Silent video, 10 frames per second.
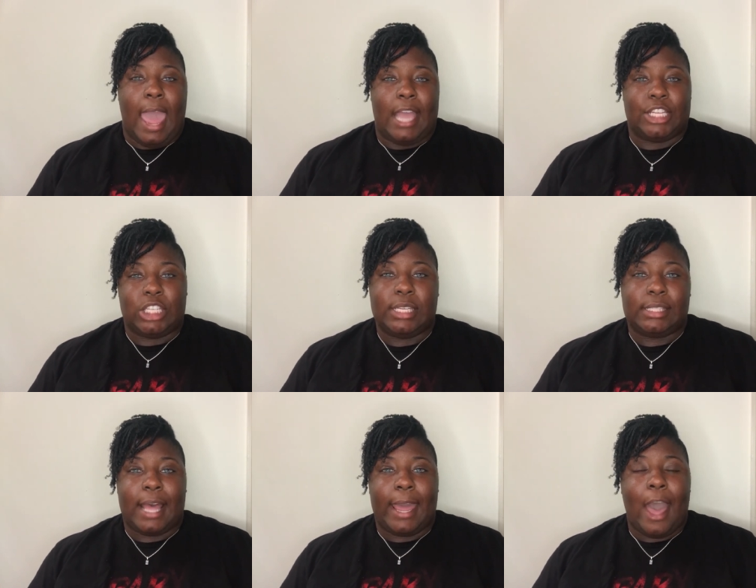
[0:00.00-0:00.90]
And
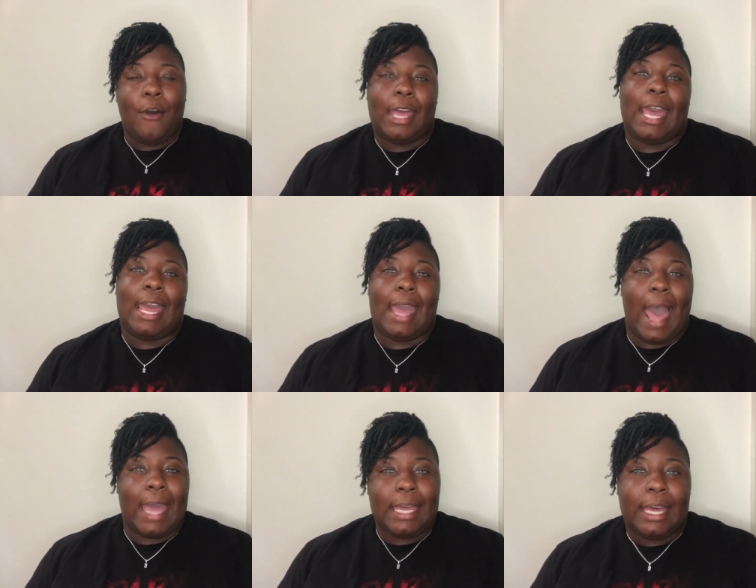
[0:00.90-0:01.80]
she's like, okay,
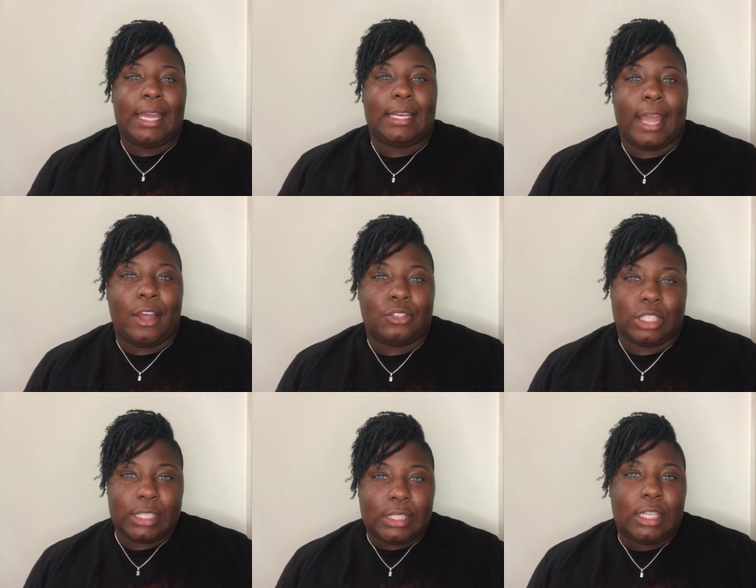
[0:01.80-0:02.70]
I cut down
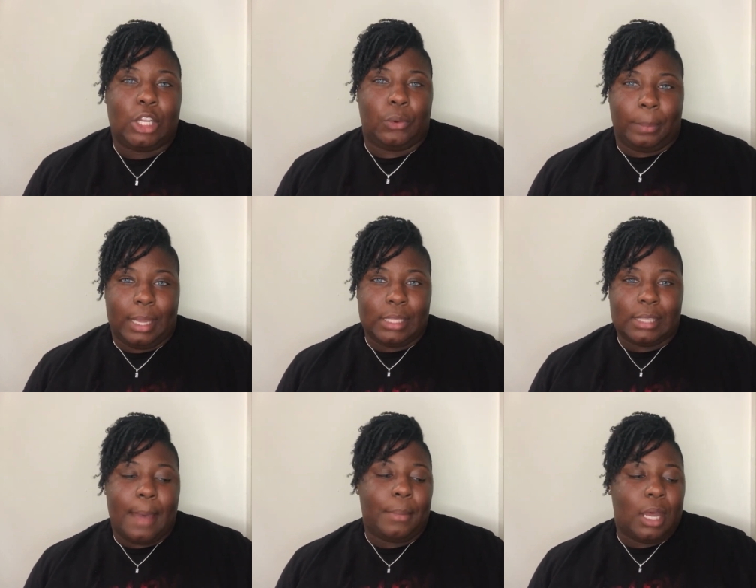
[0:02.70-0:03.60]
just a little bit.
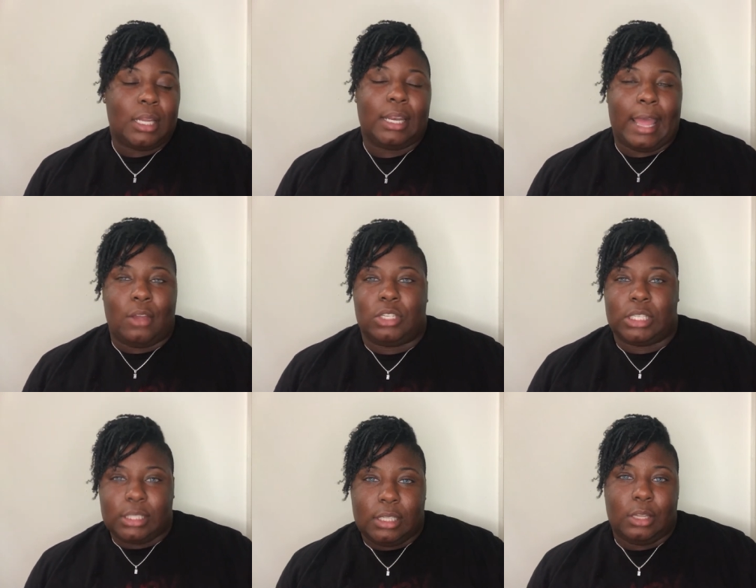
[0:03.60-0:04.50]
I'm cut down
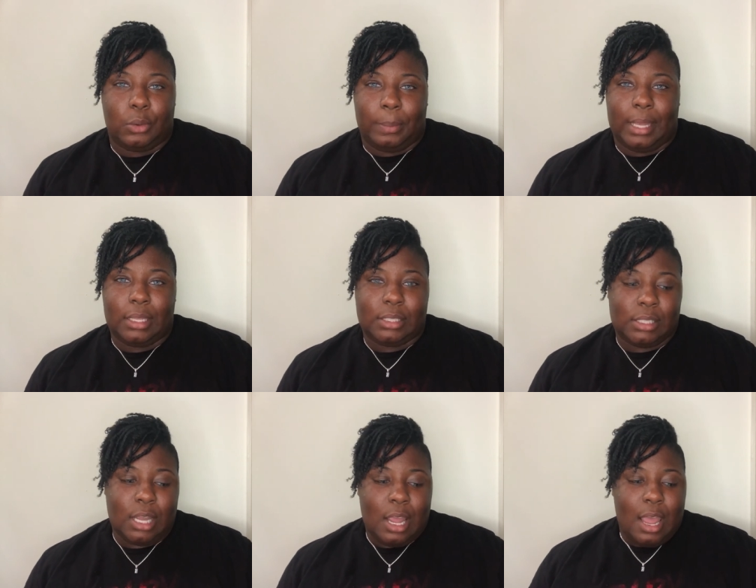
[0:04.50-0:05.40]
just a little bit.
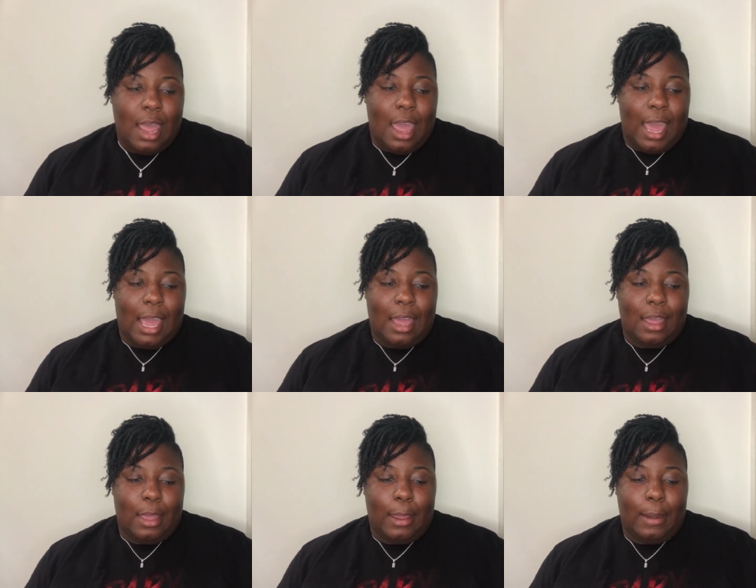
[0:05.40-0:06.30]

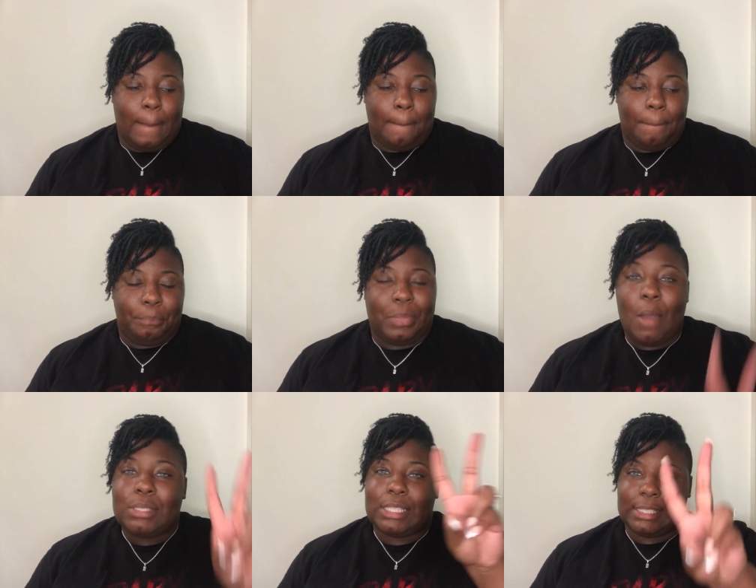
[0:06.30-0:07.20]
And
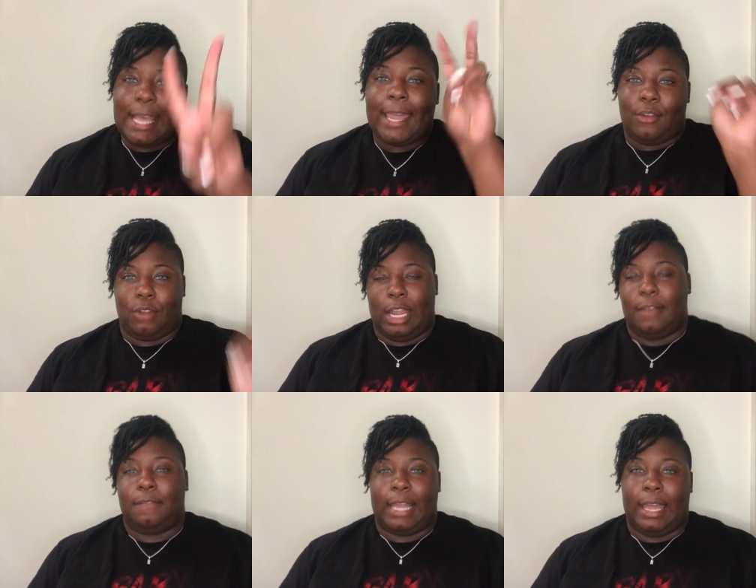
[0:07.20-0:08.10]
that was the second red
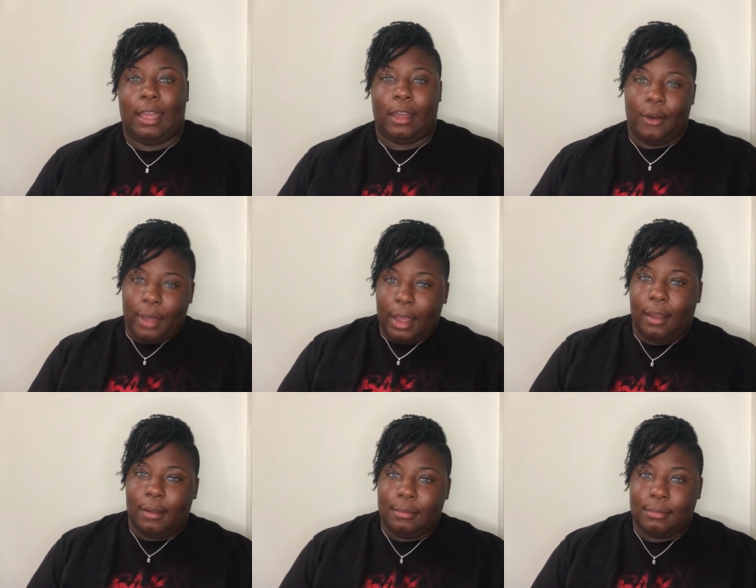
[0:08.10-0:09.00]
flag,
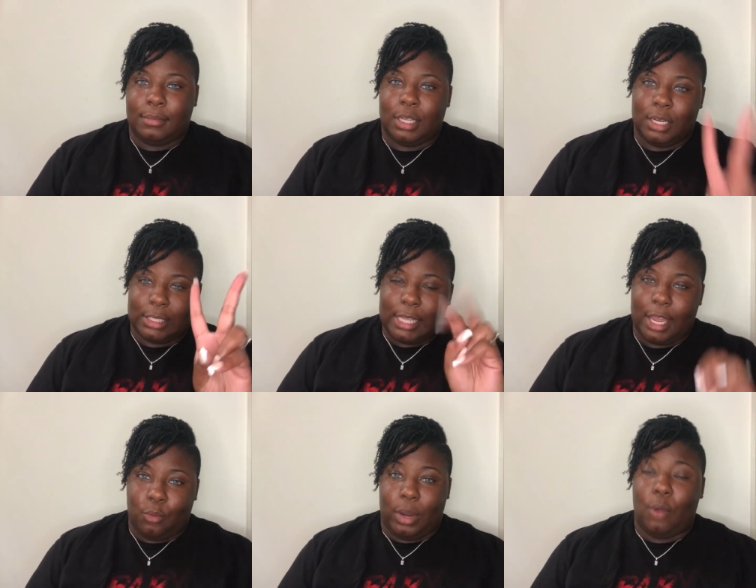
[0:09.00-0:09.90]
okay? The
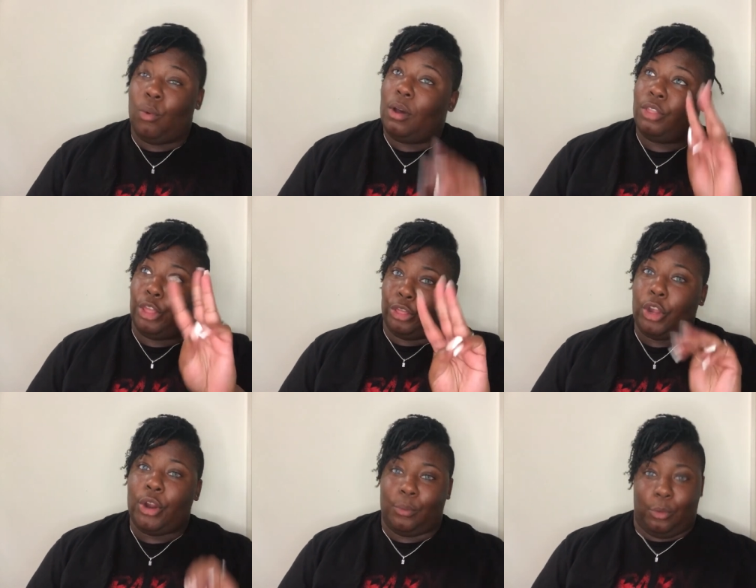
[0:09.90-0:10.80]
second red, well, the
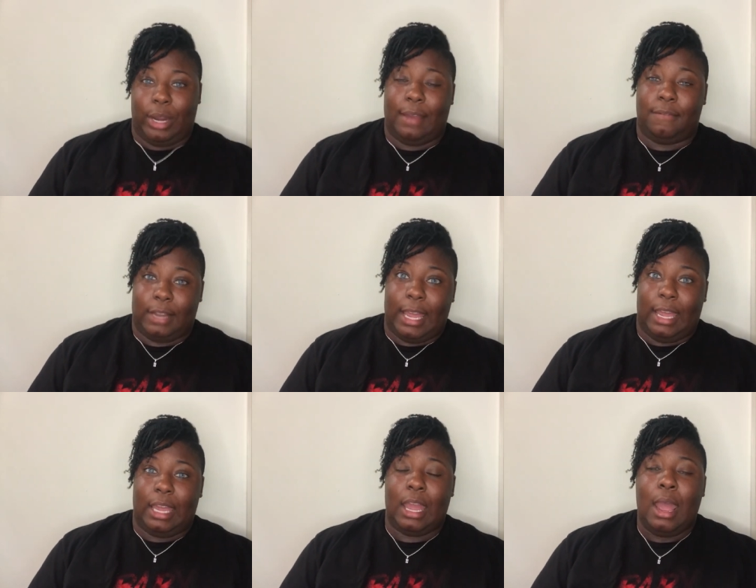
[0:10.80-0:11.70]
third red
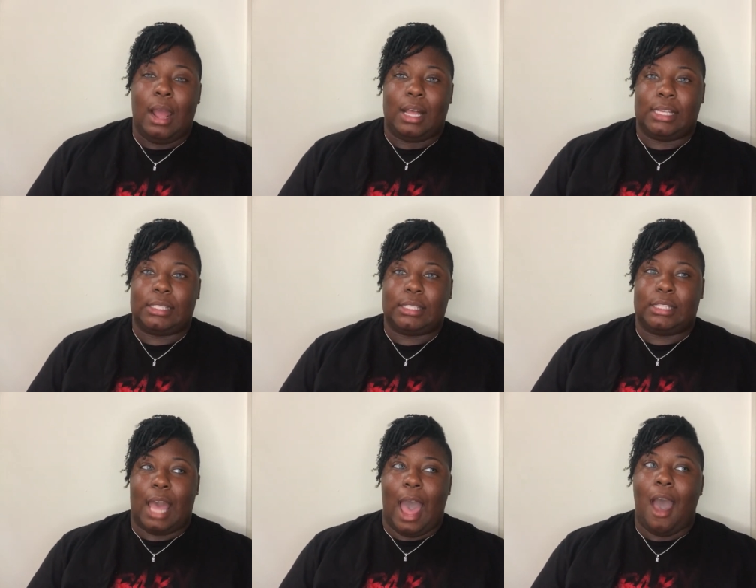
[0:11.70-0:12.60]
flag. Cause
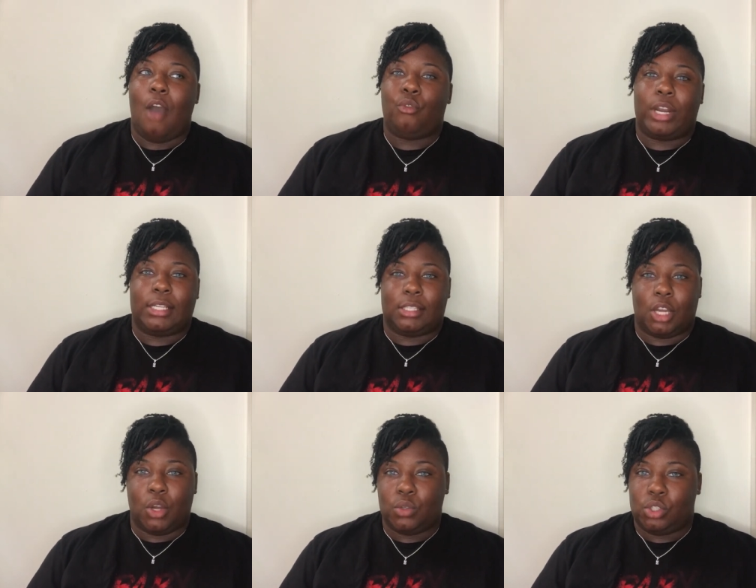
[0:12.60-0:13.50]
I already
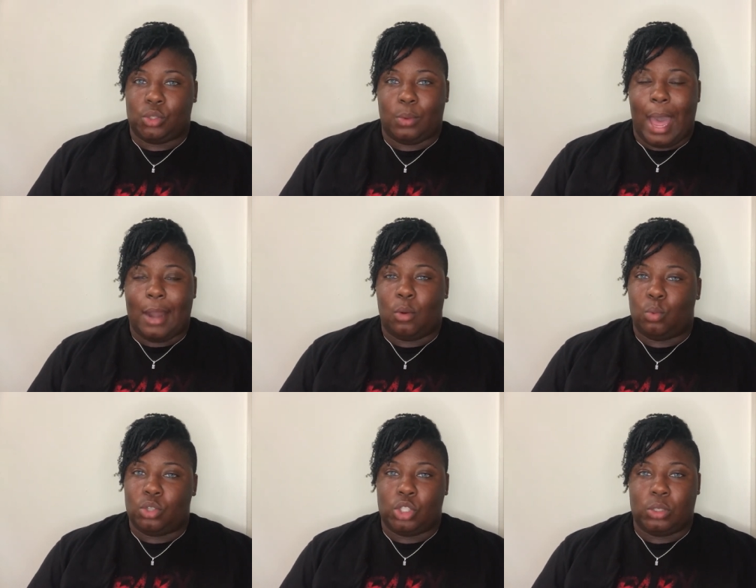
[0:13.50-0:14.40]
told you I
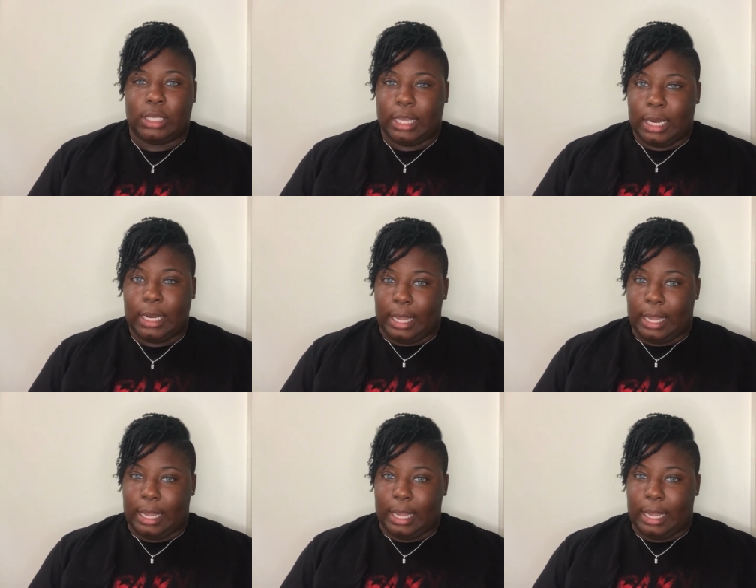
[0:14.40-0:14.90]
don't want you to cut it